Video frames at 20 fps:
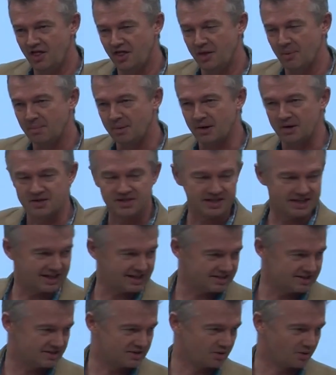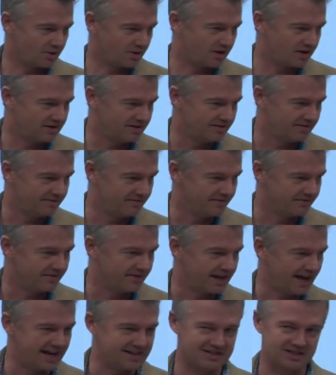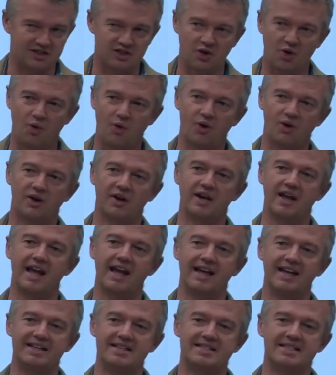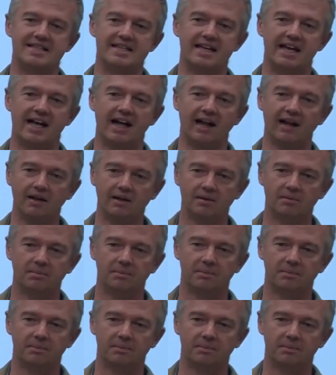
the person next door has a torn ACL.